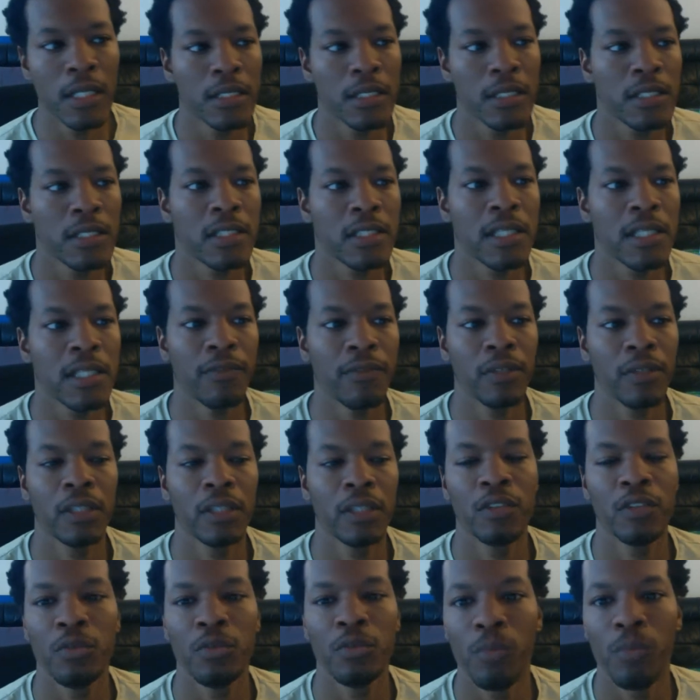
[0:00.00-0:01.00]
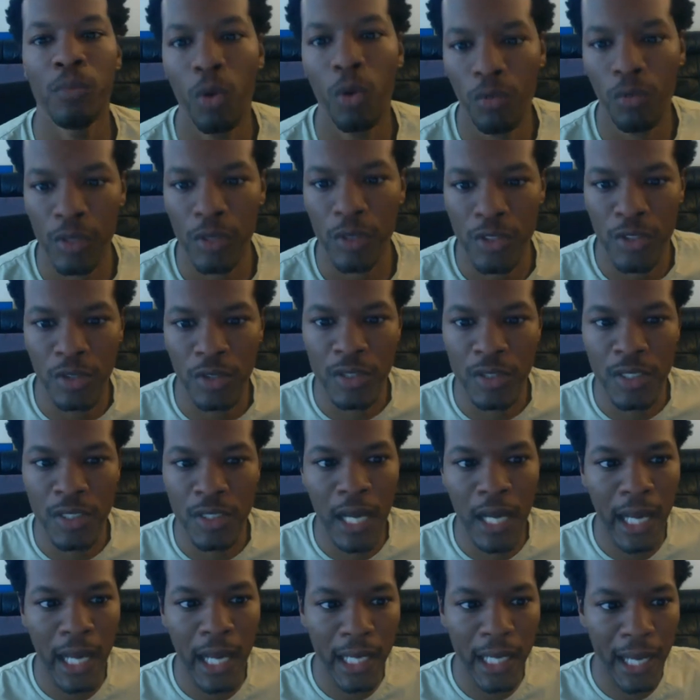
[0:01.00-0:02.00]
Just definitely do more research.
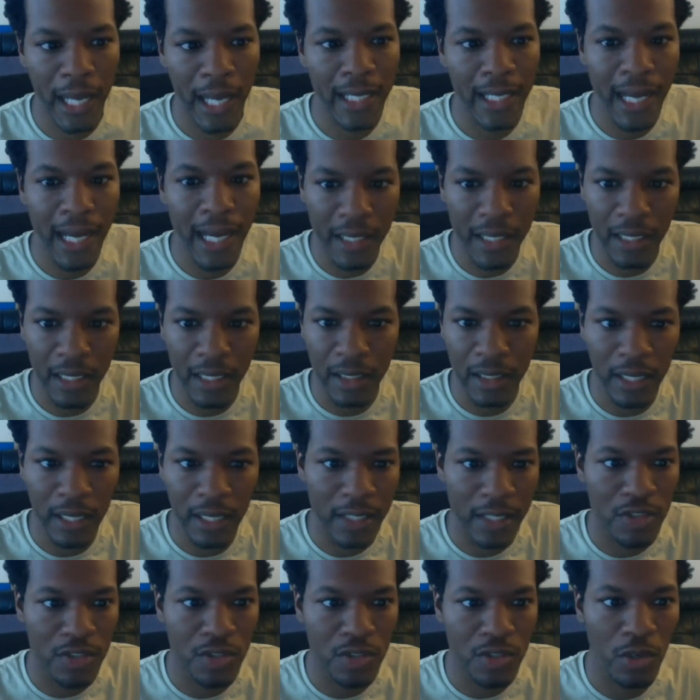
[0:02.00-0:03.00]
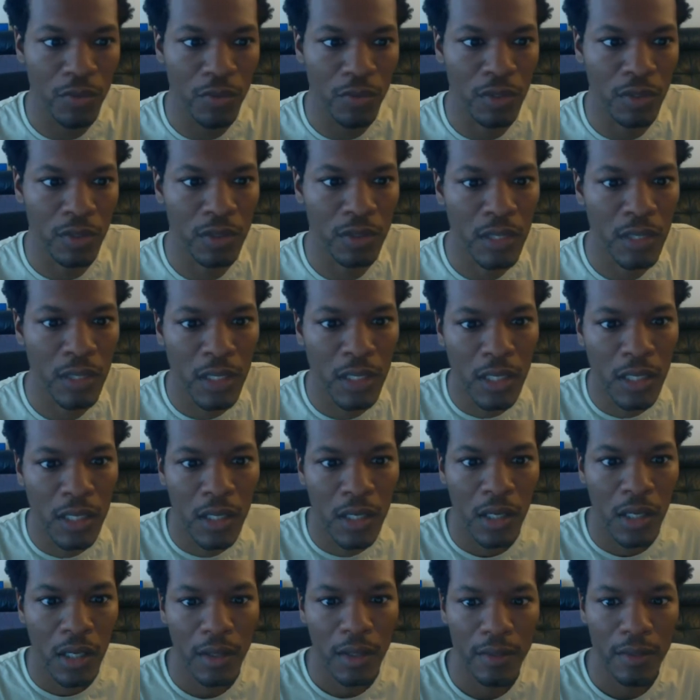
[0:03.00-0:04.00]
I, I kind of glazed over
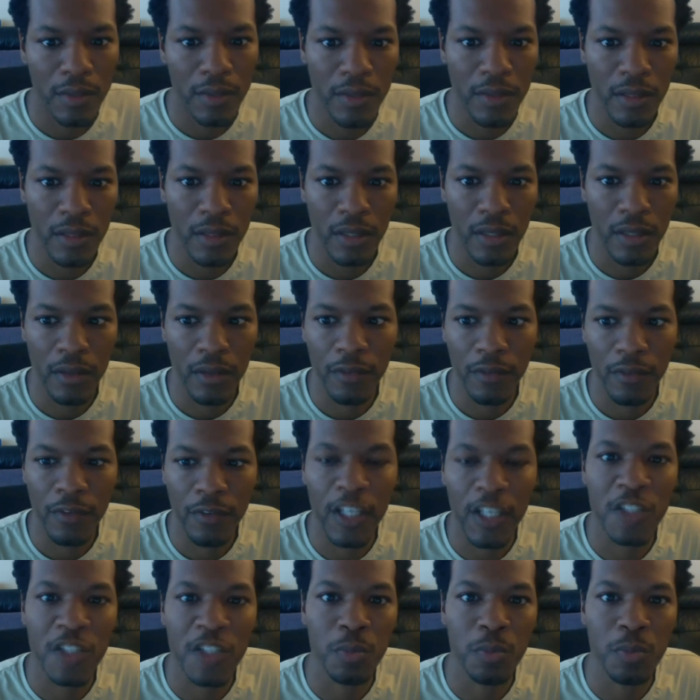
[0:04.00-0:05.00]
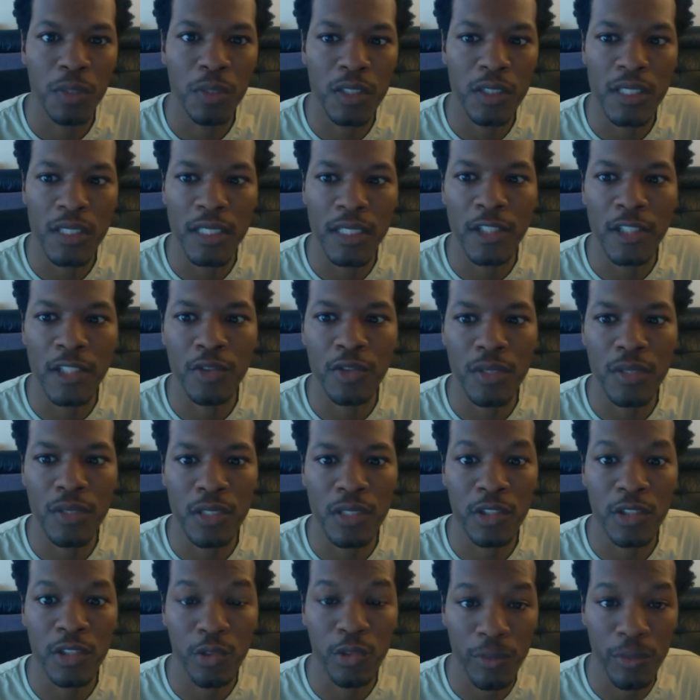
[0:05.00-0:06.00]
Facebook's interest
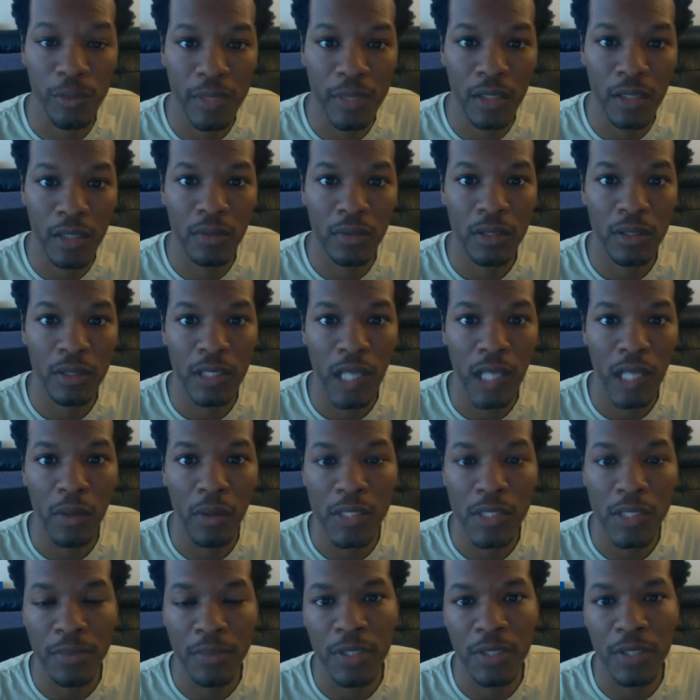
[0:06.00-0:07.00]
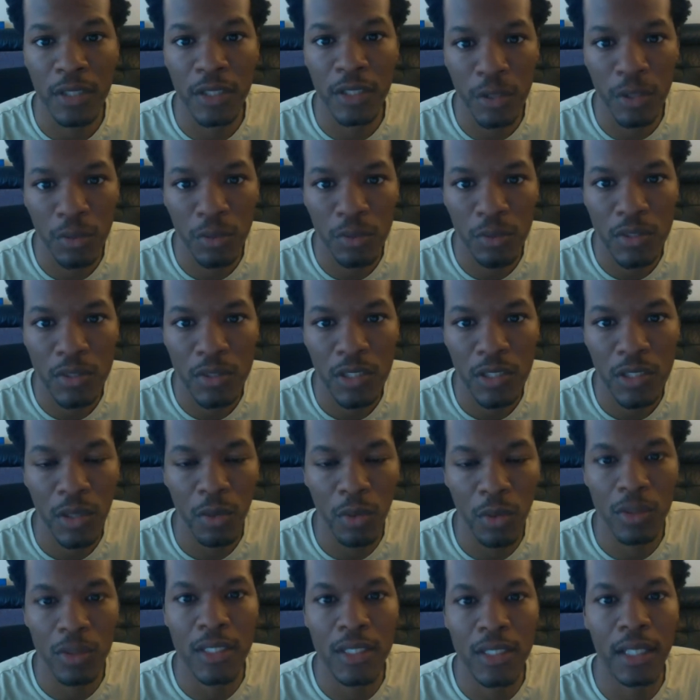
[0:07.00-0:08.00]
into crypto. Now it's up to you to
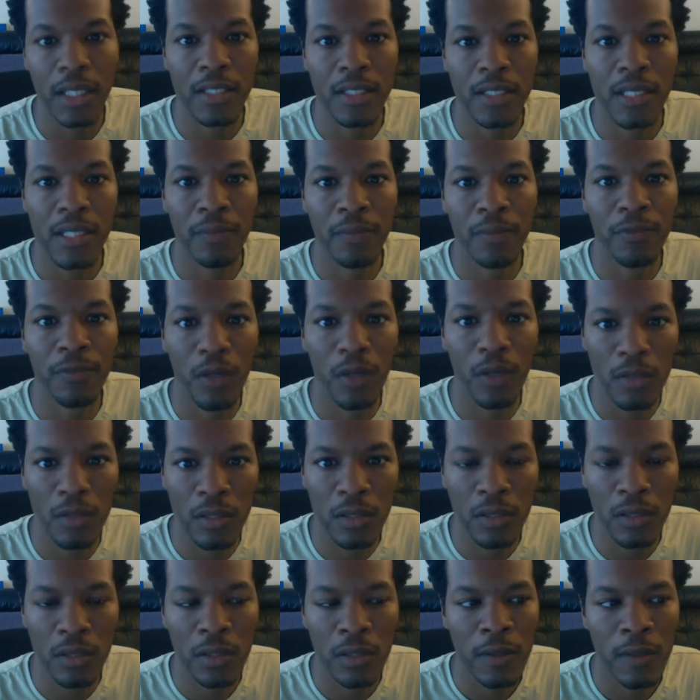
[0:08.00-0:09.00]
go take it a step further.